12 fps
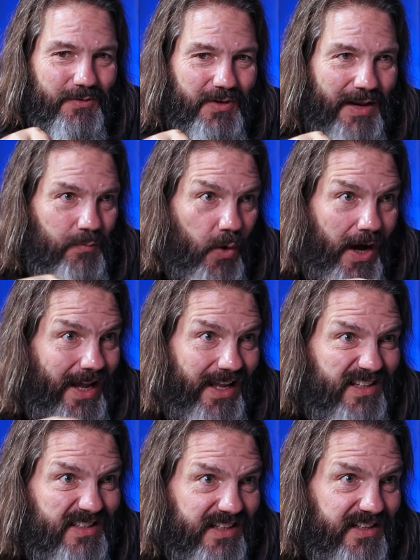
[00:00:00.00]
And why
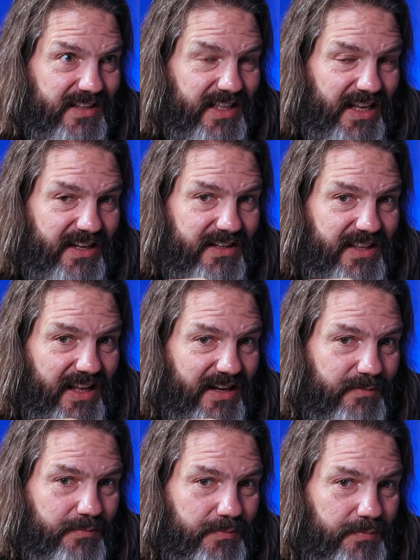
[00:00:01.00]
is it that
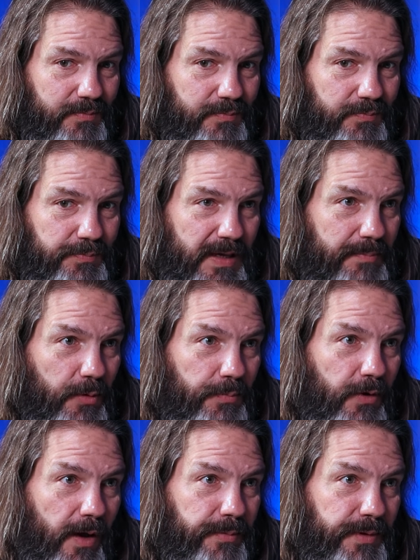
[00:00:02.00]
that people
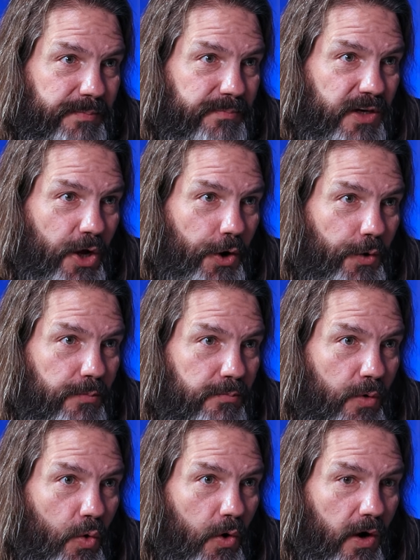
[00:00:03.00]
probably know
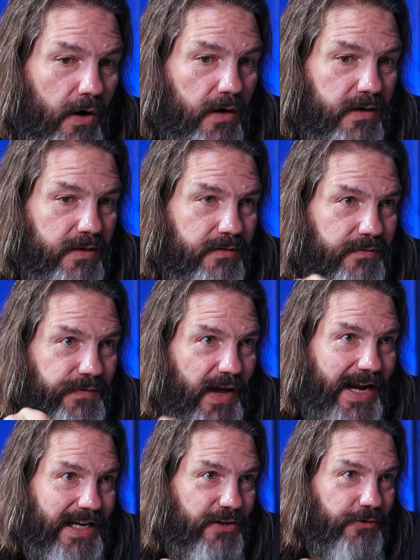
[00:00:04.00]
more
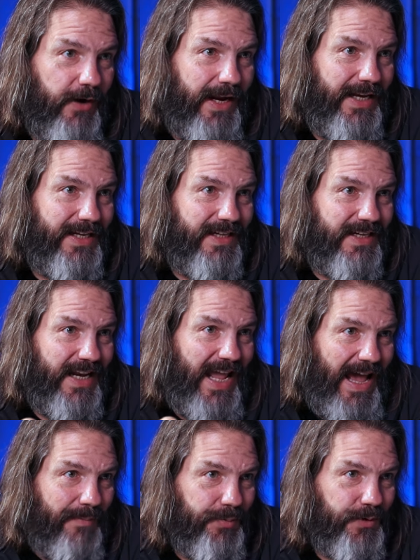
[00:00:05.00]
fine-grained
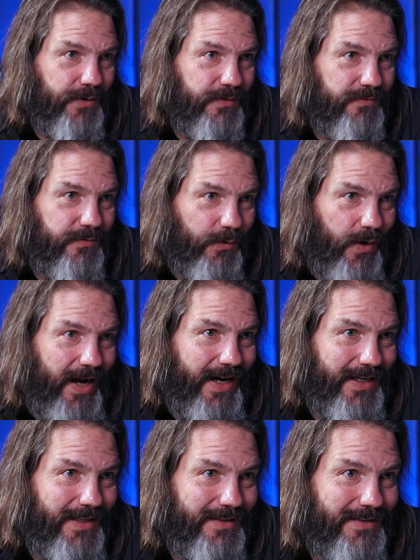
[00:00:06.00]
apple
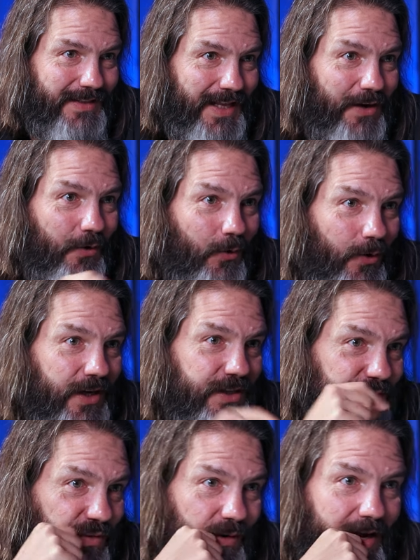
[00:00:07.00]
varieties than
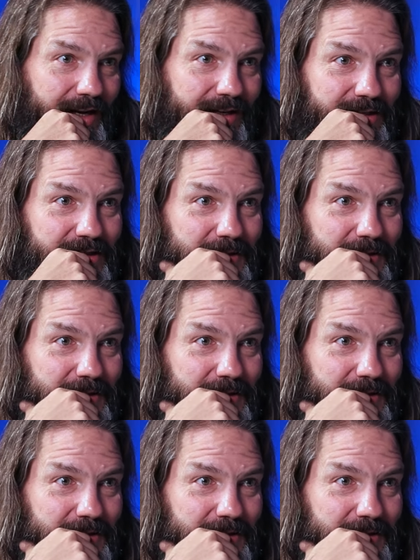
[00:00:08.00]
orange varieties?